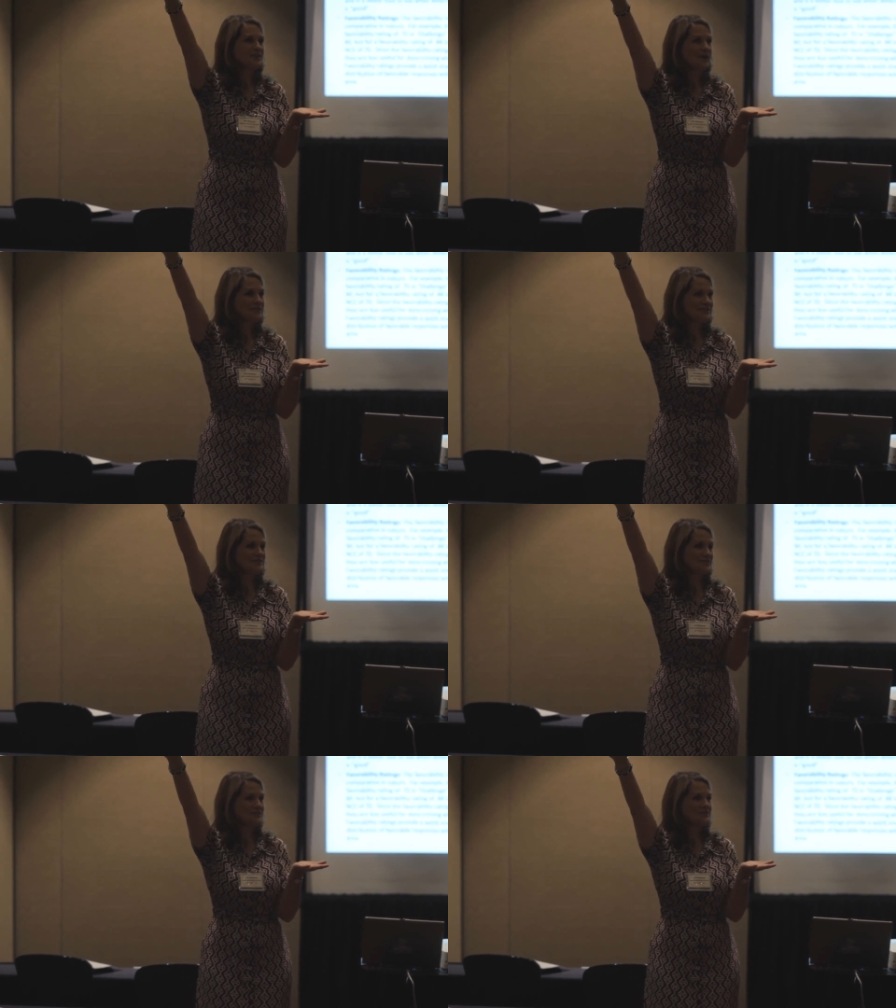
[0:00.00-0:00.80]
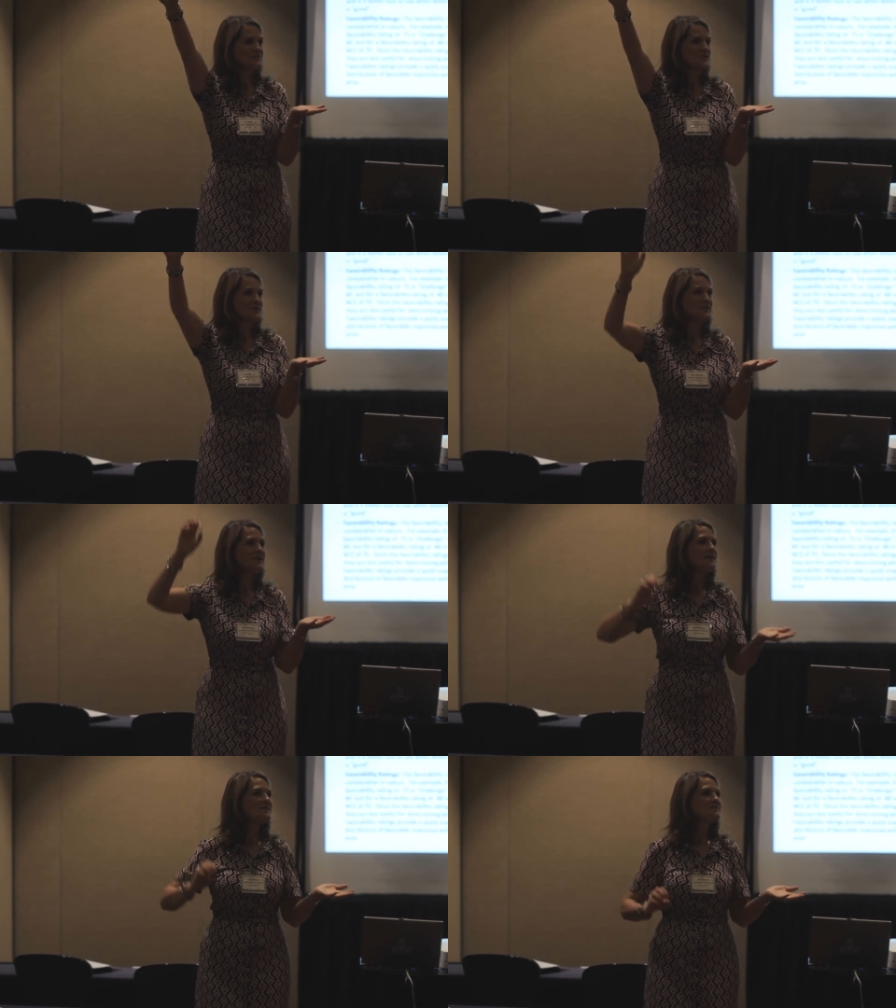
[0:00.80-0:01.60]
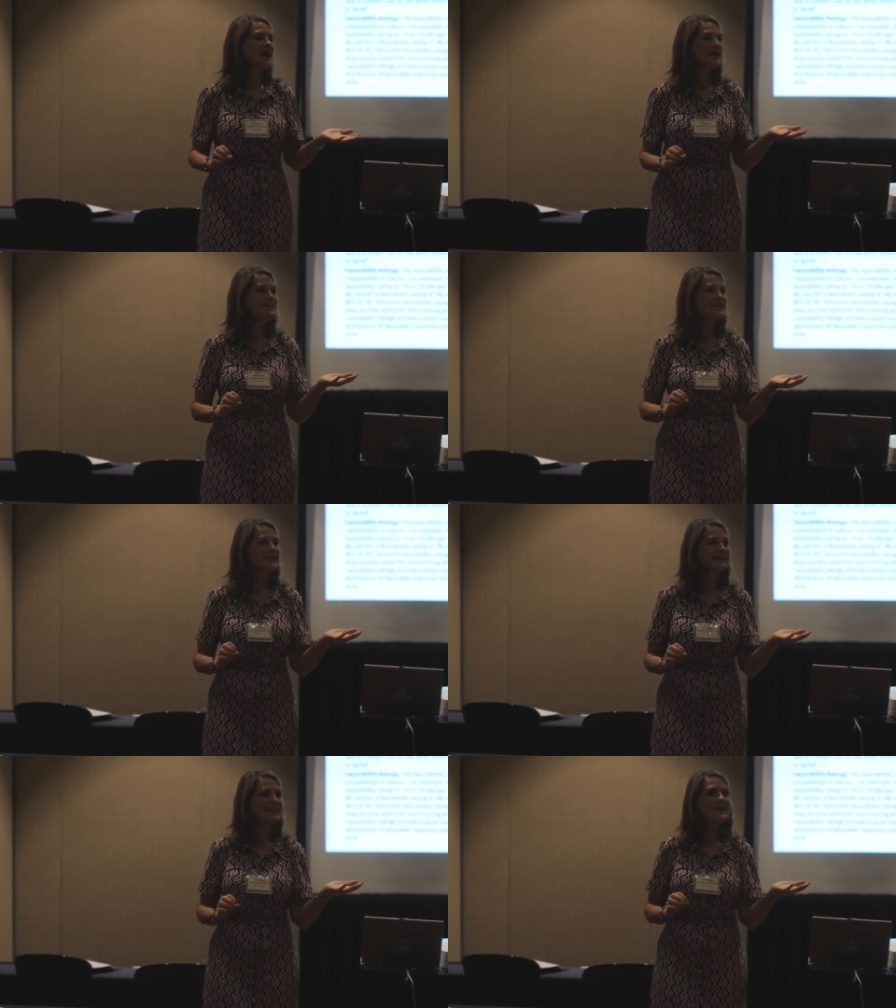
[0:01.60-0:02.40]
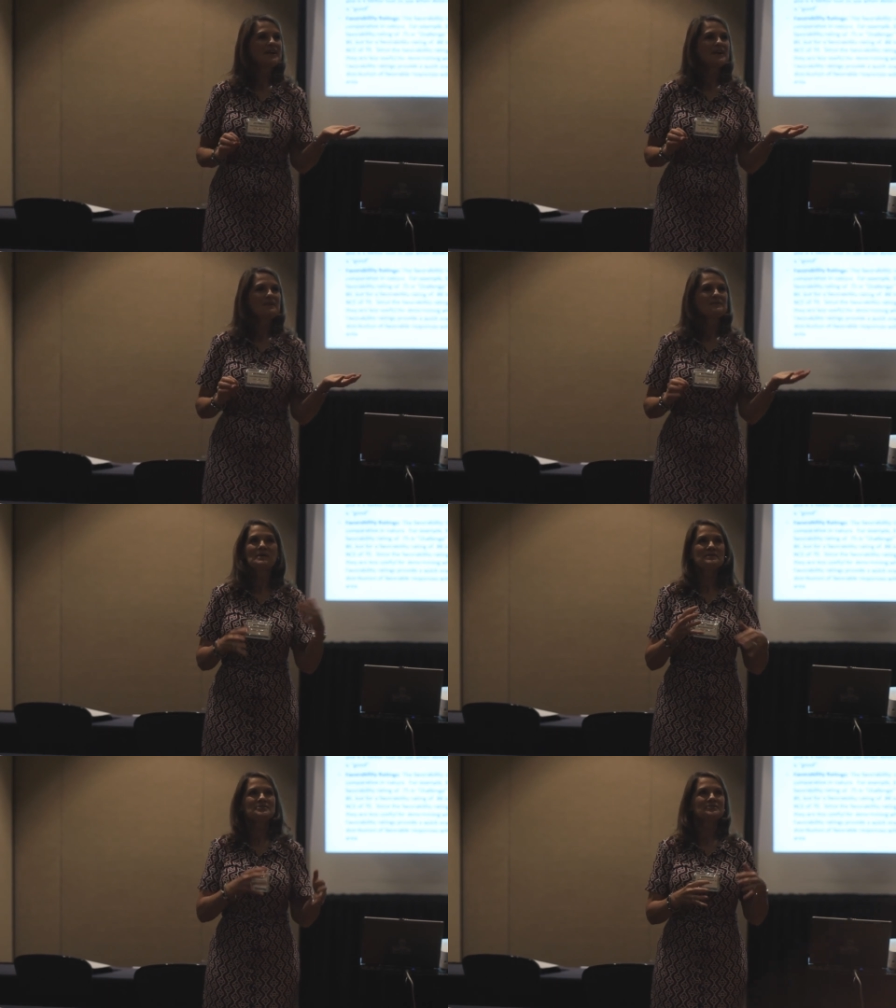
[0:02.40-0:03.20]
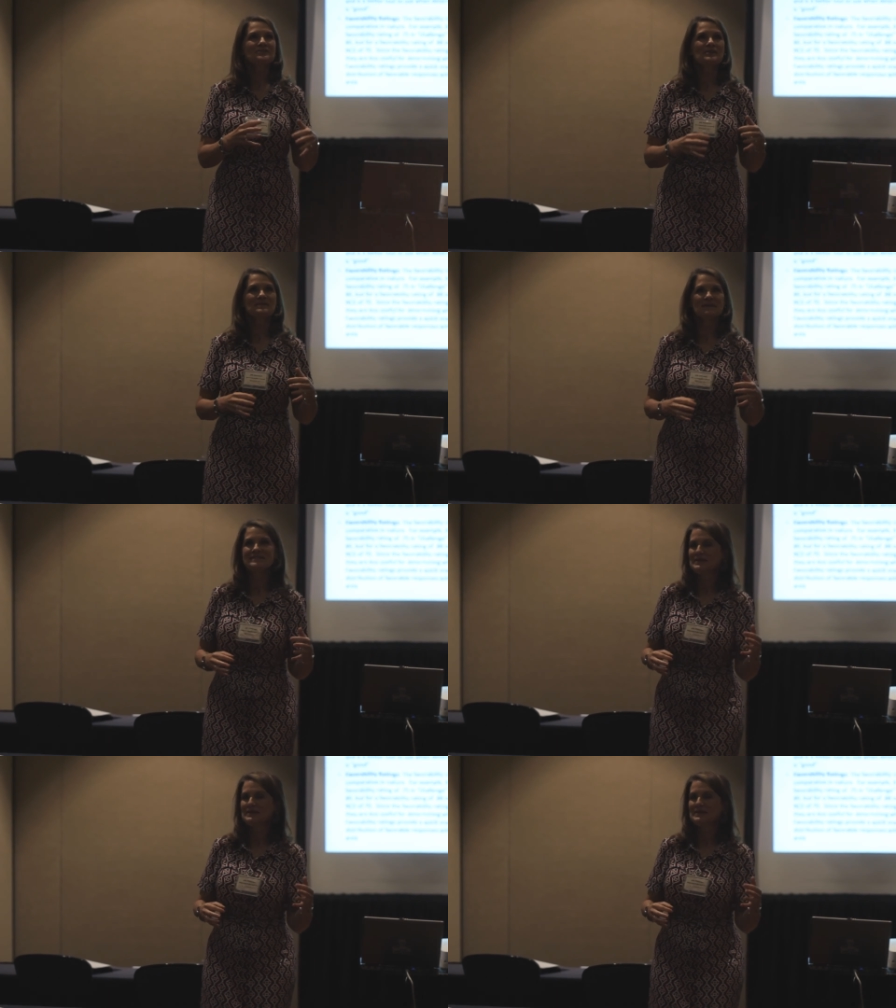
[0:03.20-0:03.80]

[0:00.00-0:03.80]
charts under control. And then what was your lowest?